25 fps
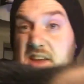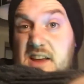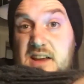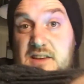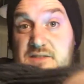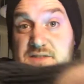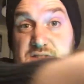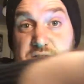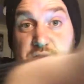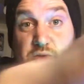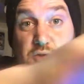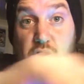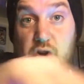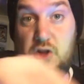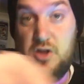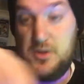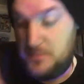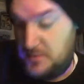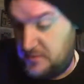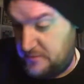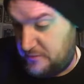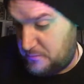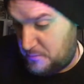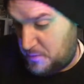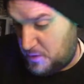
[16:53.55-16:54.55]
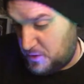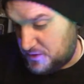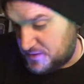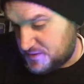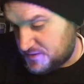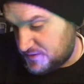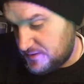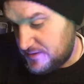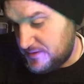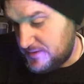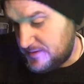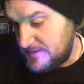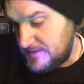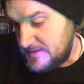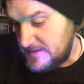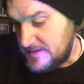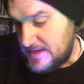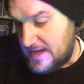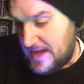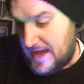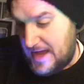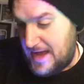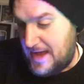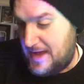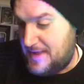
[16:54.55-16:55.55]
think I've still got them if I'm honest.
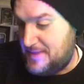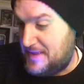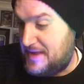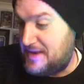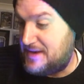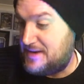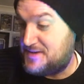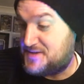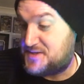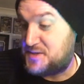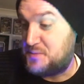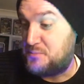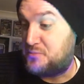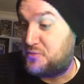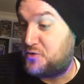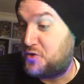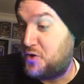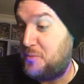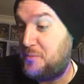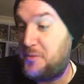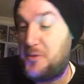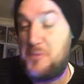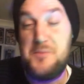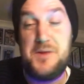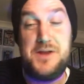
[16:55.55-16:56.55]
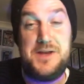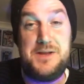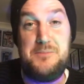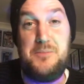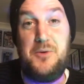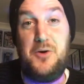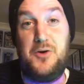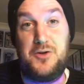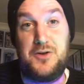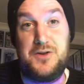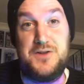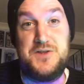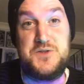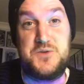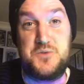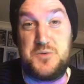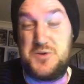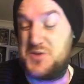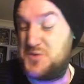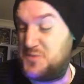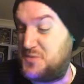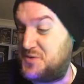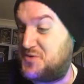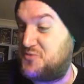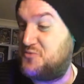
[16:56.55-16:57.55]
And then some proper mini Boglins,
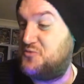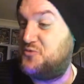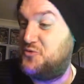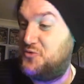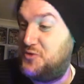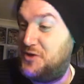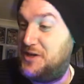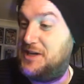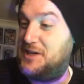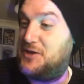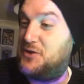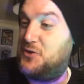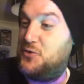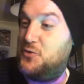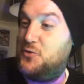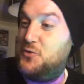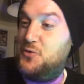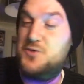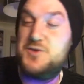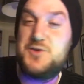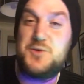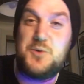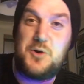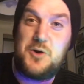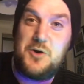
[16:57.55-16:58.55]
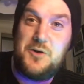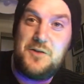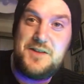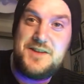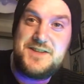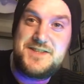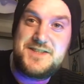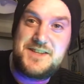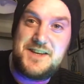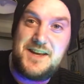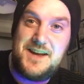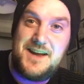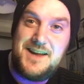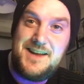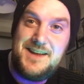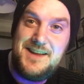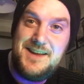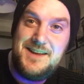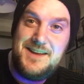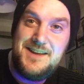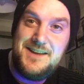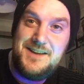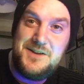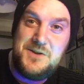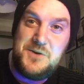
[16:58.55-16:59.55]
which was really cool. So I got this guy,
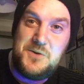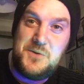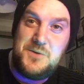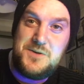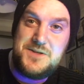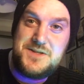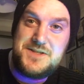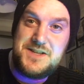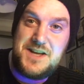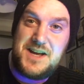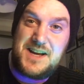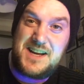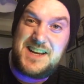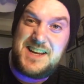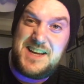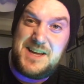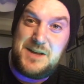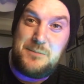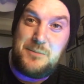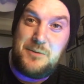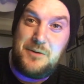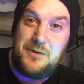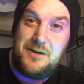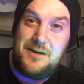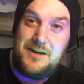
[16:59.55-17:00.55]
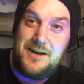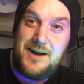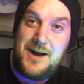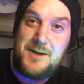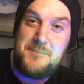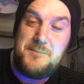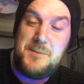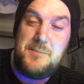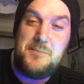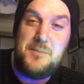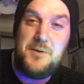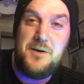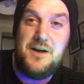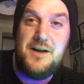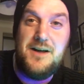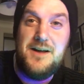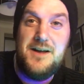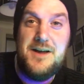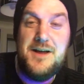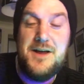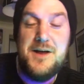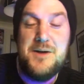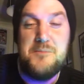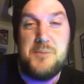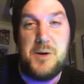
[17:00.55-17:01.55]
who is a keeper. I remember
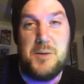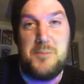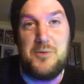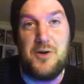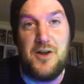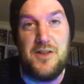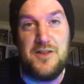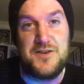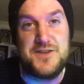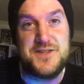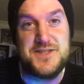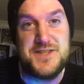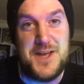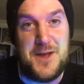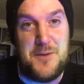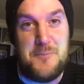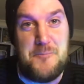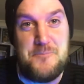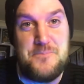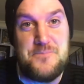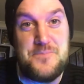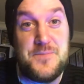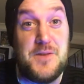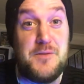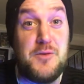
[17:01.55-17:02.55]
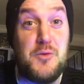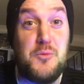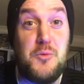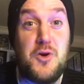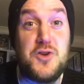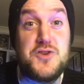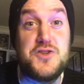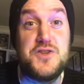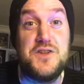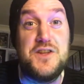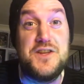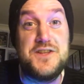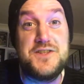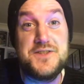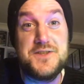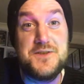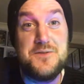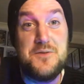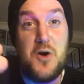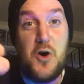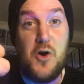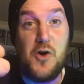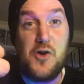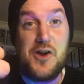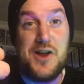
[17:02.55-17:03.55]
my brother Tim, if you're watching this,
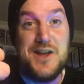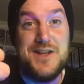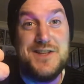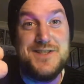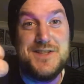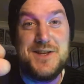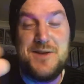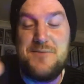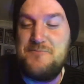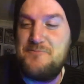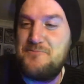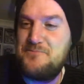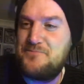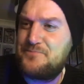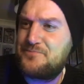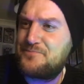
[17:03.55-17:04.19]
alright Tim,